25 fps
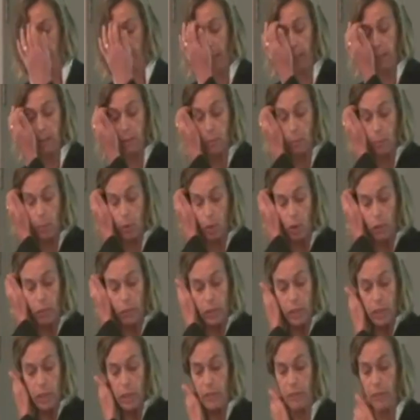example of
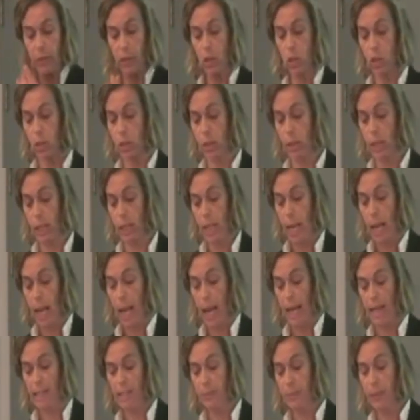intervention,
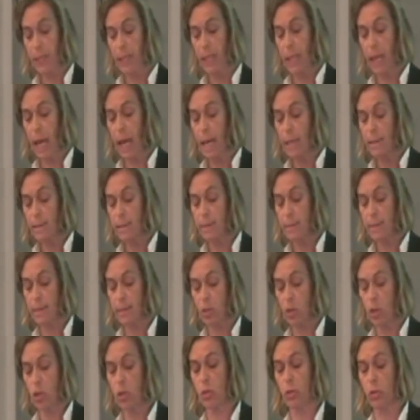as being as
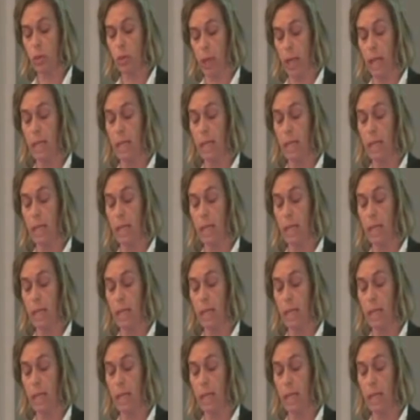essential